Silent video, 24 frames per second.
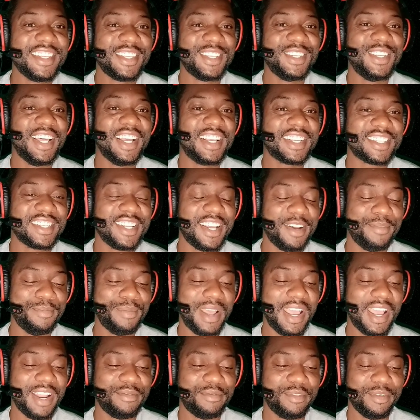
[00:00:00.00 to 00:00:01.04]
so that's not
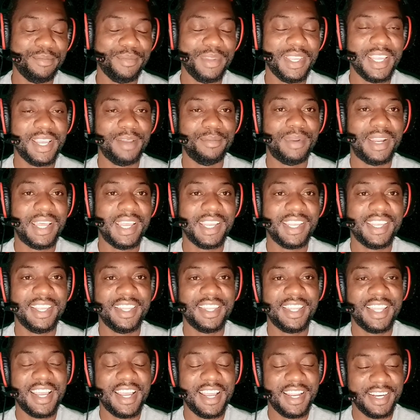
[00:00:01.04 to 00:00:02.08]
bad for me. I'm
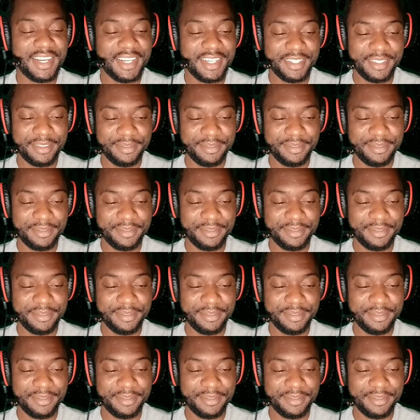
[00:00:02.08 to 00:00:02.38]
liking that.